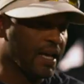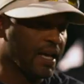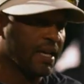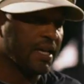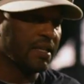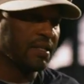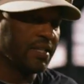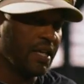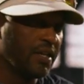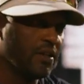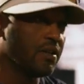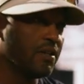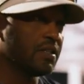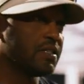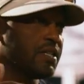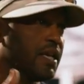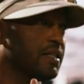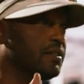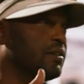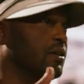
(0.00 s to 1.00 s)
to continue to
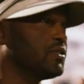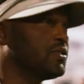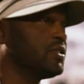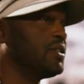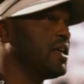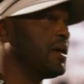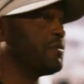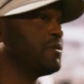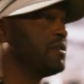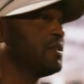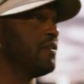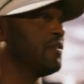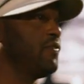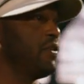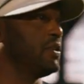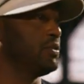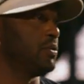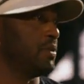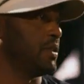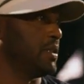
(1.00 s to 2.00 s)
take those steps
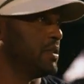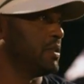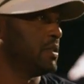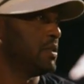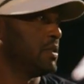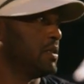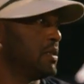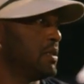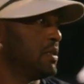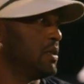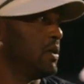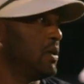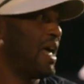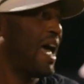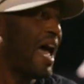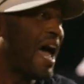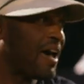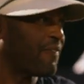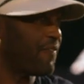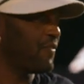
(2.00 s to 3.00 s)
individually.
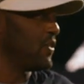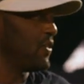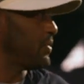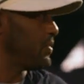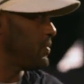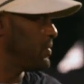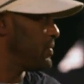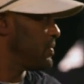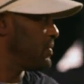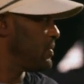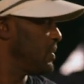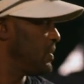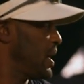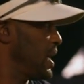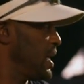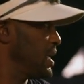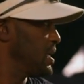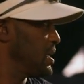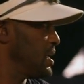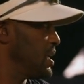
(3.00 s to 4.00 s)
Have to,
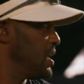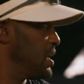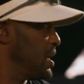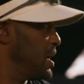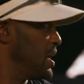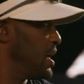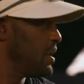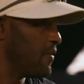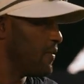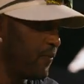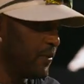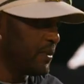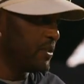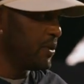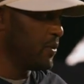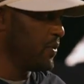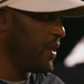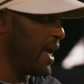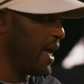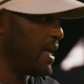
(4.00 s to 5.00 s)
right? And if we
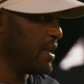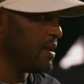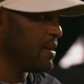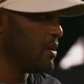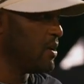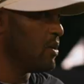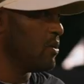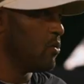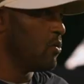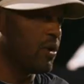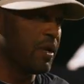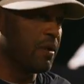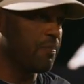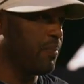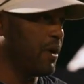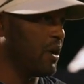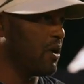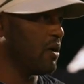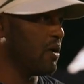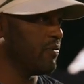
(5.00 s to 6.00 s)
do that, we'll get
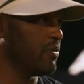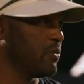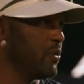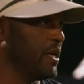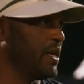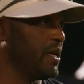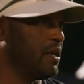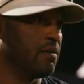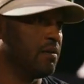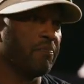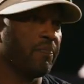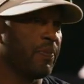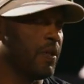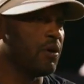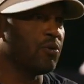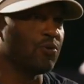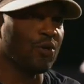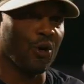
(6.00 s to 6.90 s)
better every week. Who